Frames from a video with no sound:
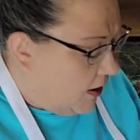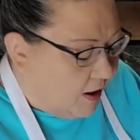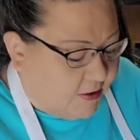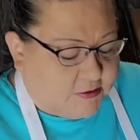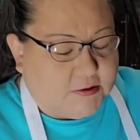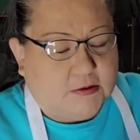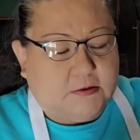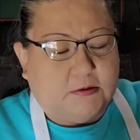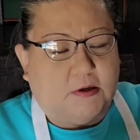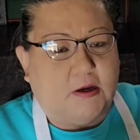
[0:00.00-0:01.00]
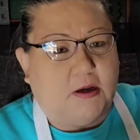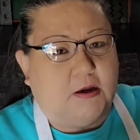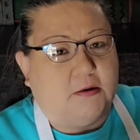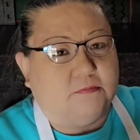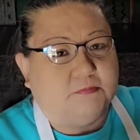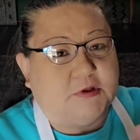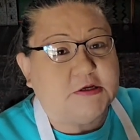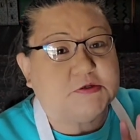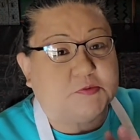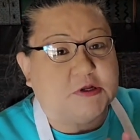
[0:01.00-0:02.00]
got
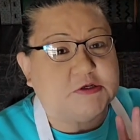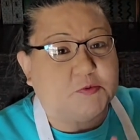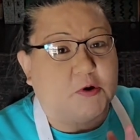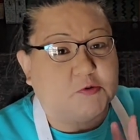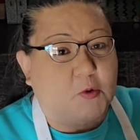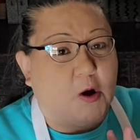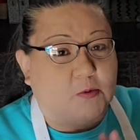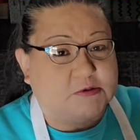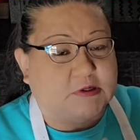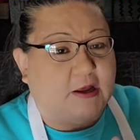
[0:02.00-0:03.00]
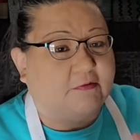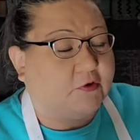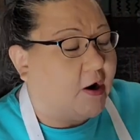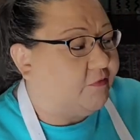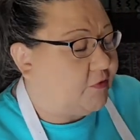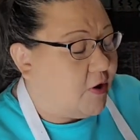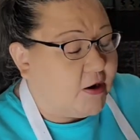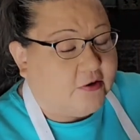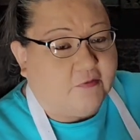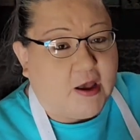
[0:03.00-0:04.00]
this was what was left after
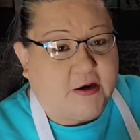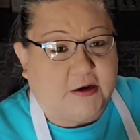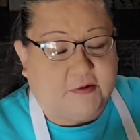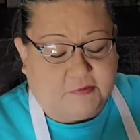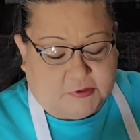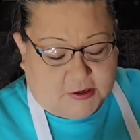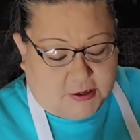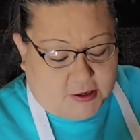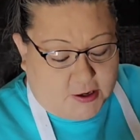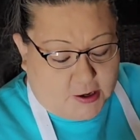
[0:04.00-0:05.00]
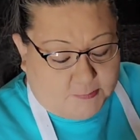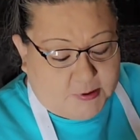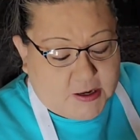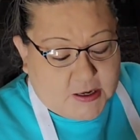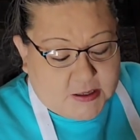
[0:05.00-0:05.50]
I divided everything up.